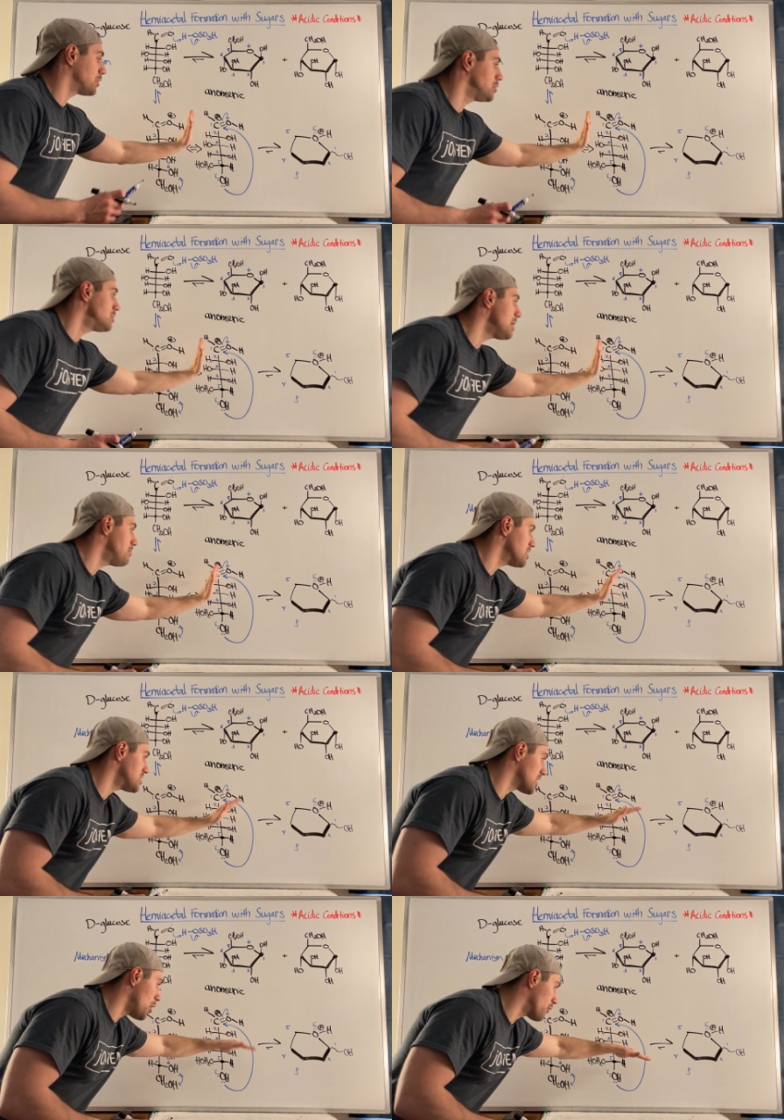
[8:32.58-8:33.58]
it, when you tip this
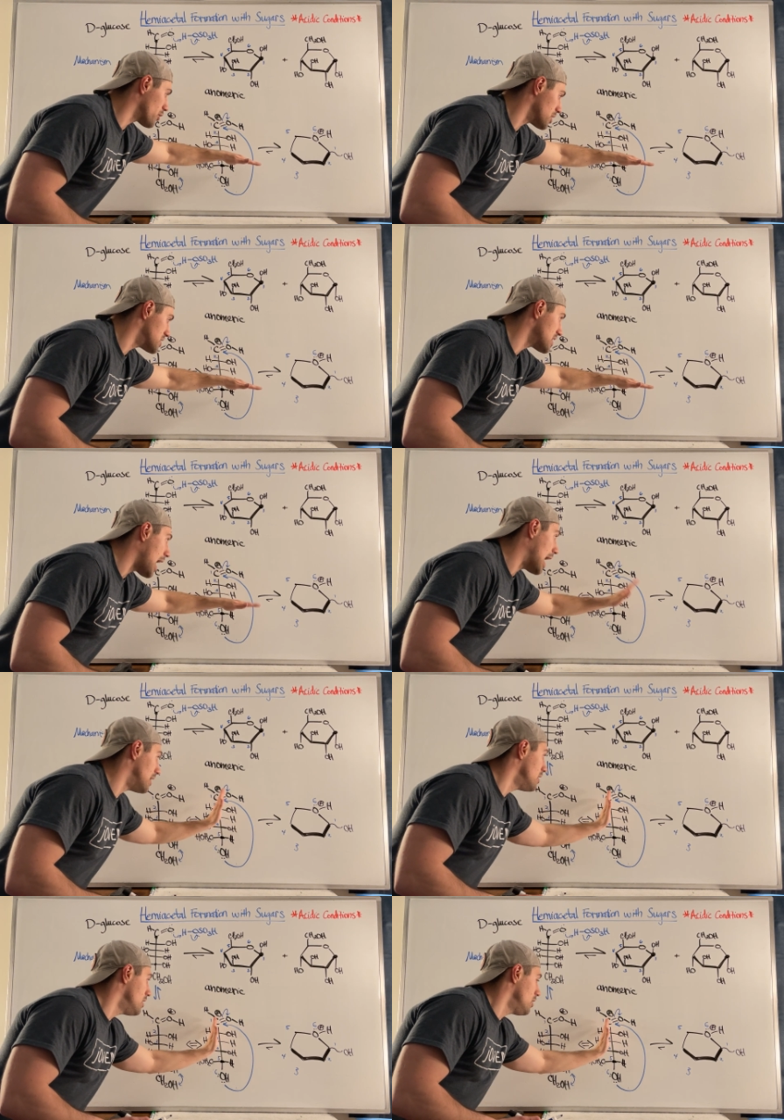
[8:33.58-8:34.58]
thing over on its side,
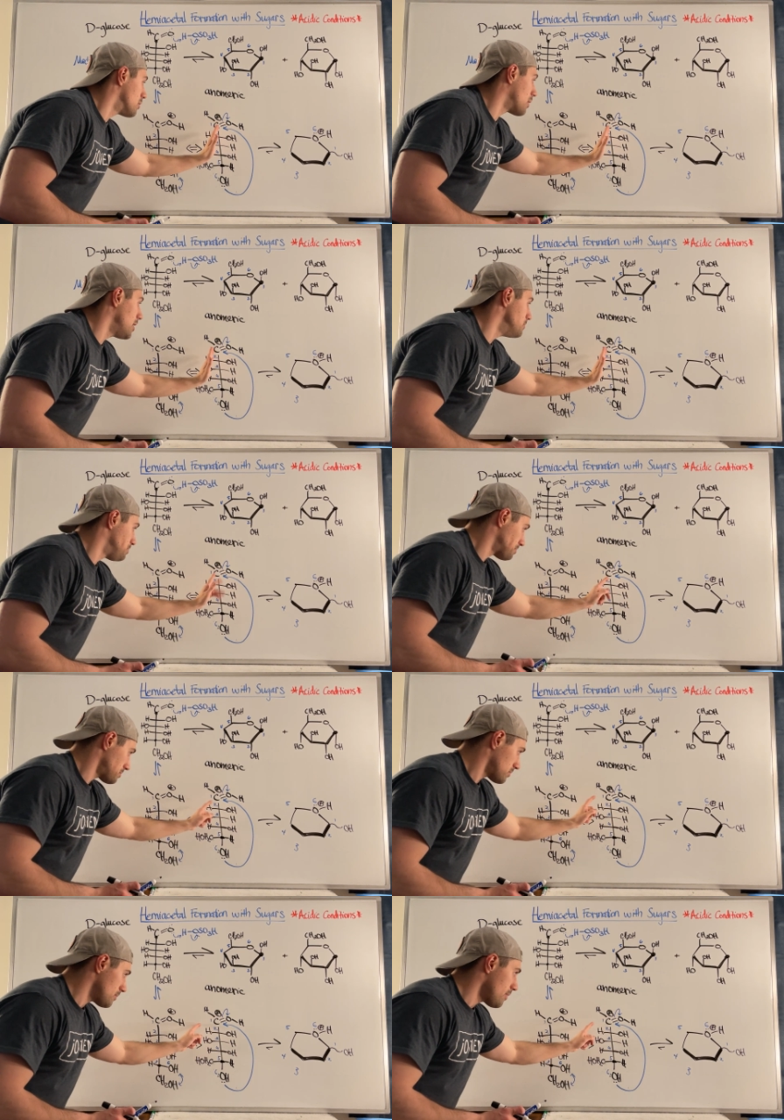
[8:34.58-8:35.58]
right,
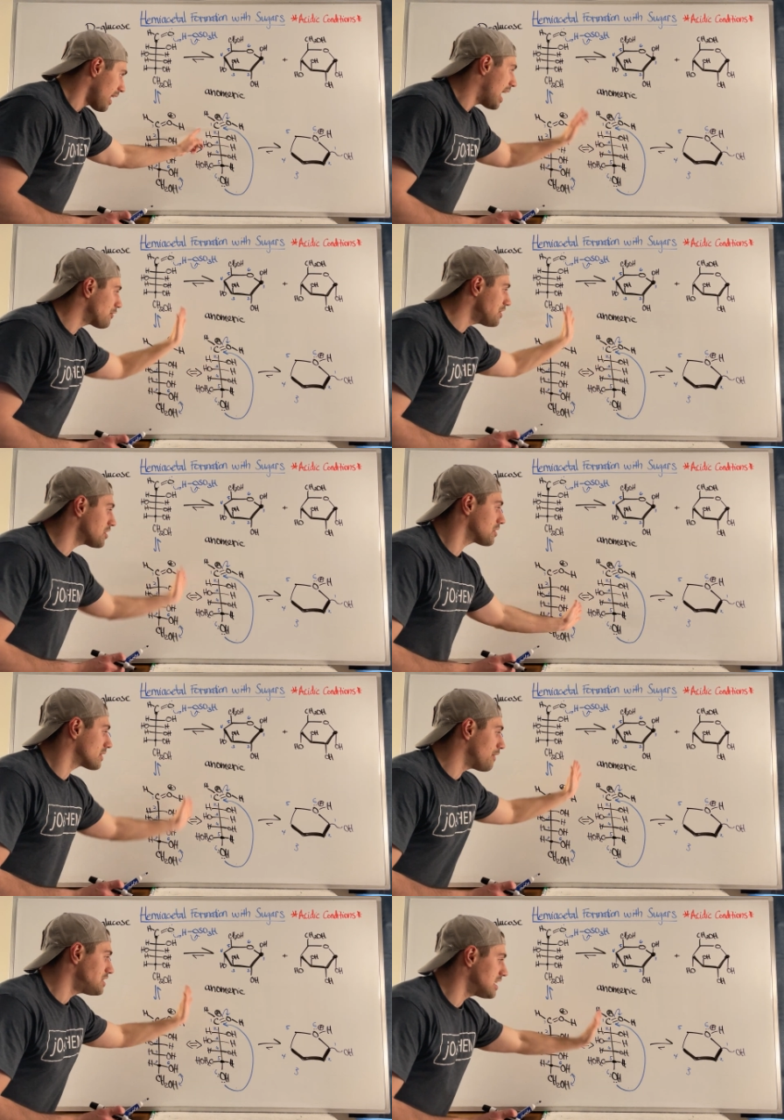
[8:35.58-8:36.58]
everything on the
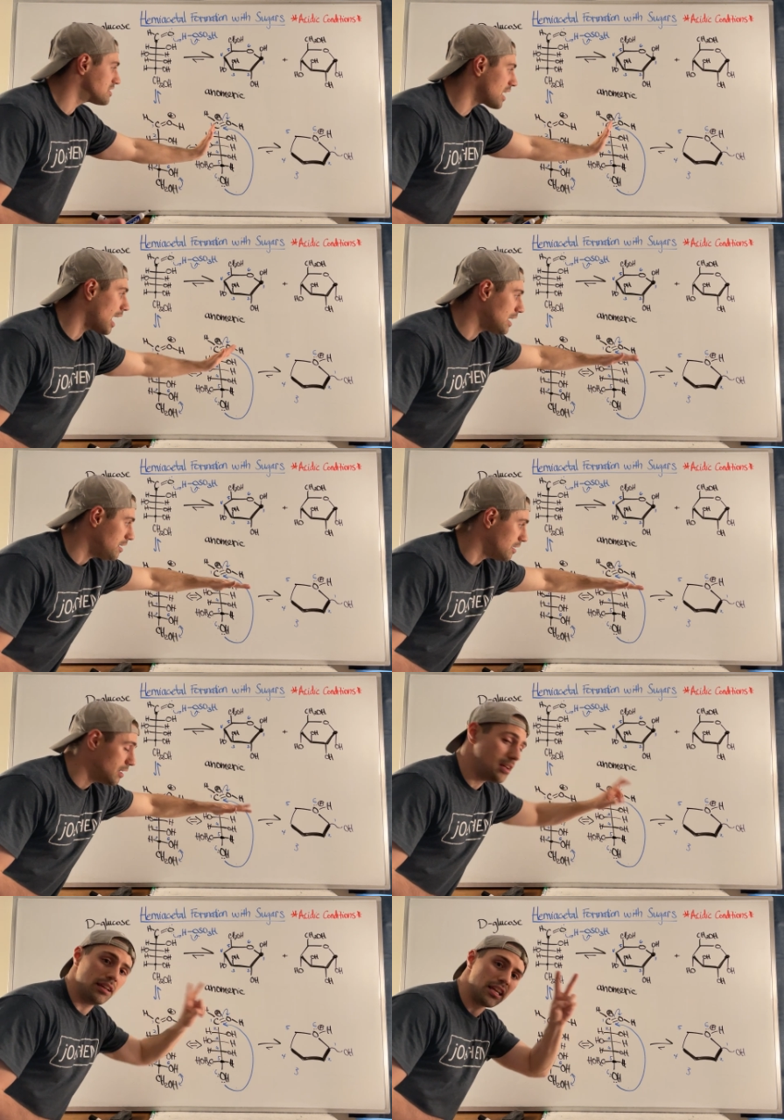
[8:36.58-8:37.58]
left-hand side
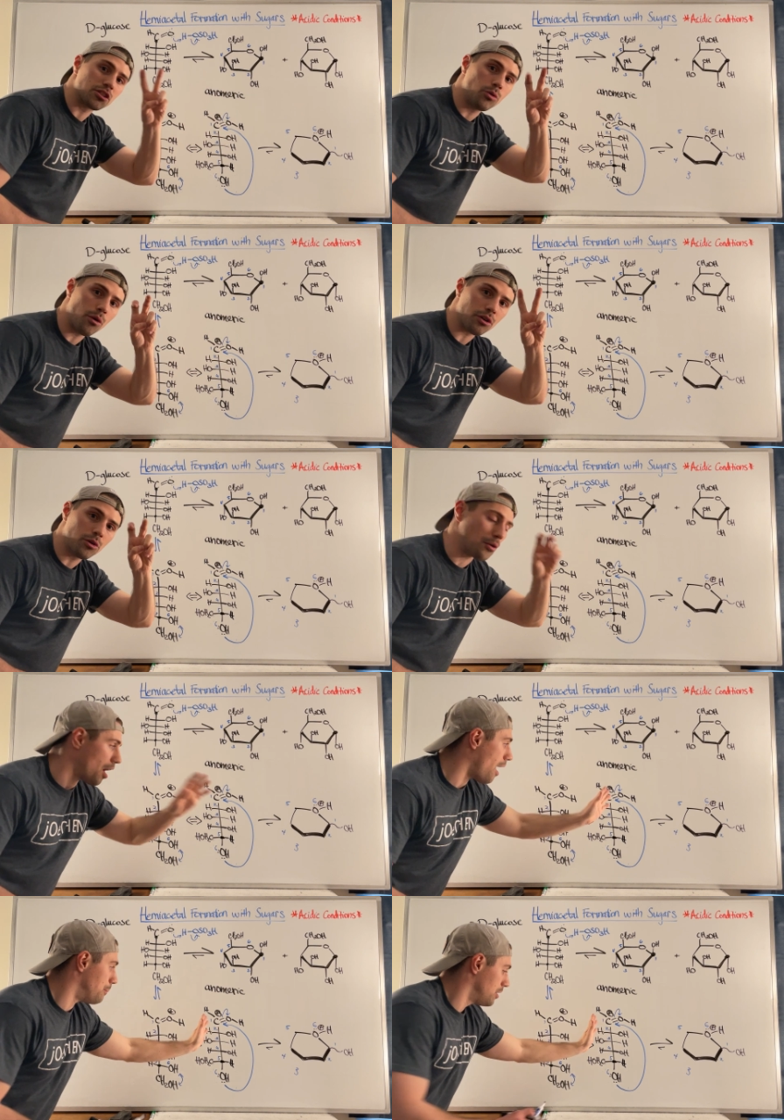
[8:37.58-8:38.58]
is quote unquote
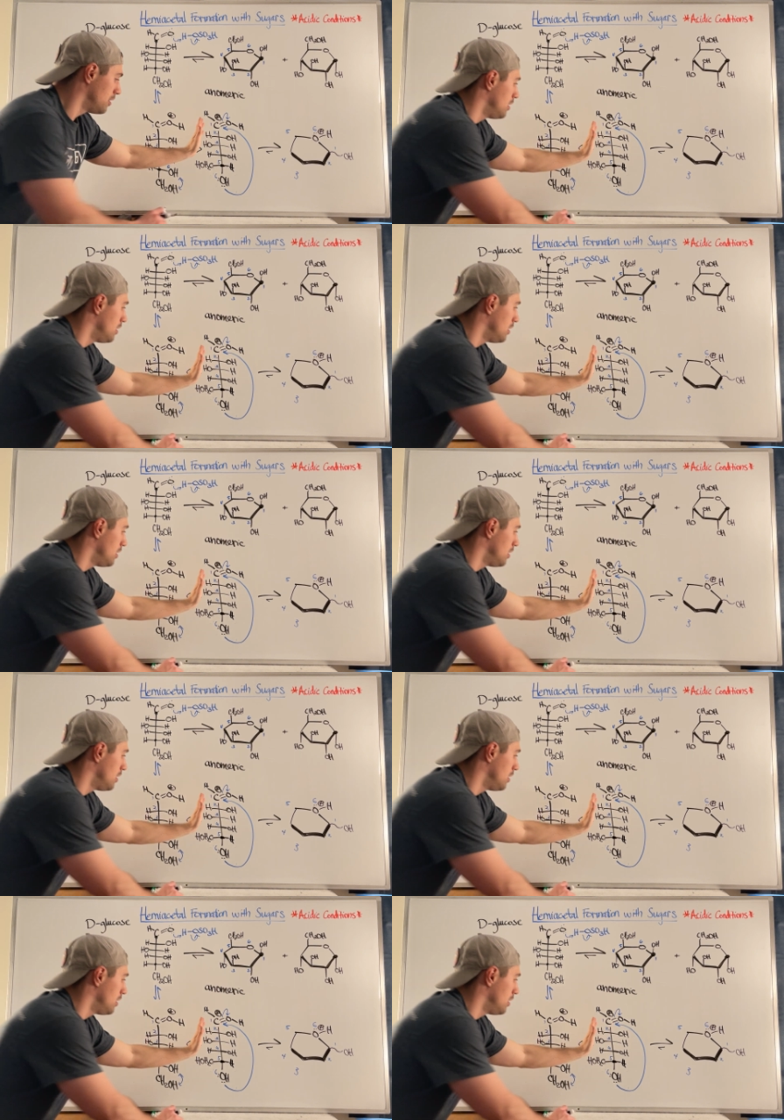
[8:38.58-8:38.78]
up